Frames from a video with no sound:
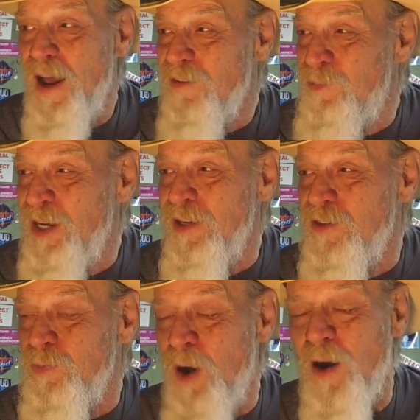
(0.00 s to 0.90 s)
have been in
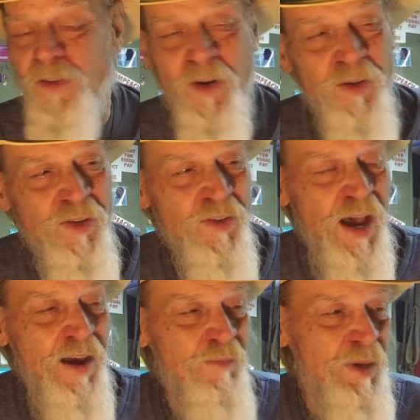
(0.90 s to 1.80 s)
small churches.
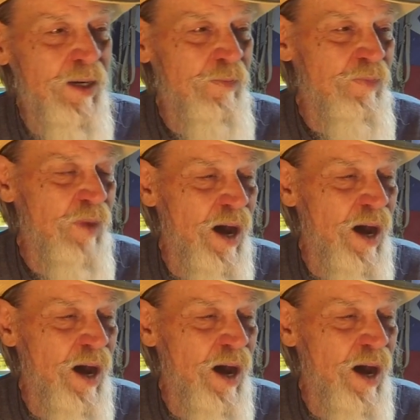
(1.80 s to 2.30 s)
I have been in,